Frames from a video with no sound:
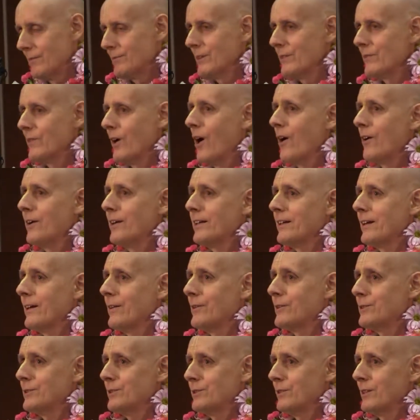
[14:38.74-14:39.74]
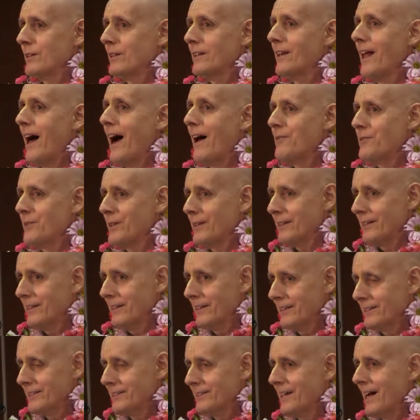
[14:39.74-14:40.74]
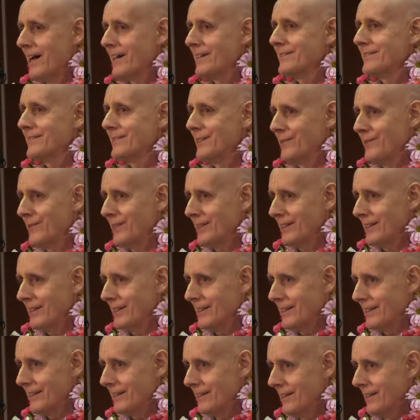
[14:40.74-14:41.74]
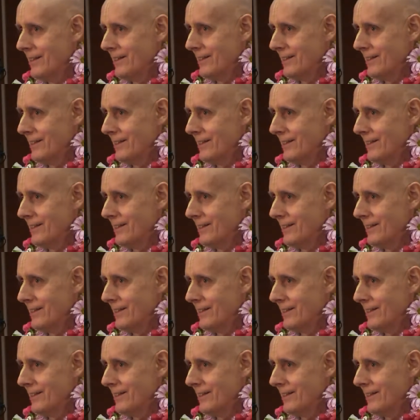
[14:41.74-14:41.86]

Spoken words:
We've already understood logically, scientifically,